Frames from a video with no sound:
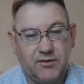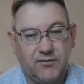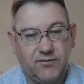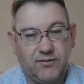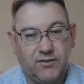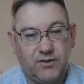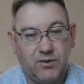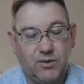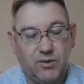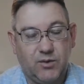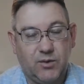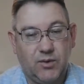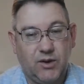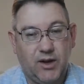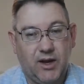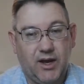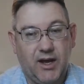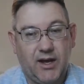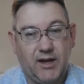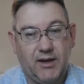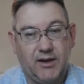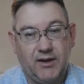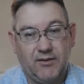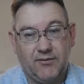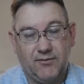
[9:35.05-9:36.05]
If you
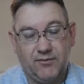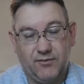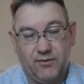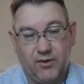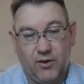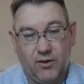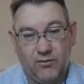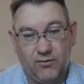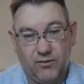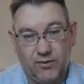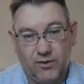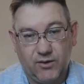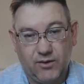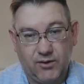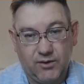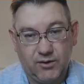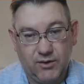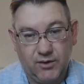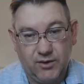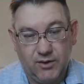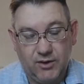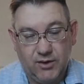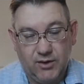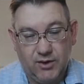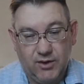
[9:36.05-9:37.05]
add over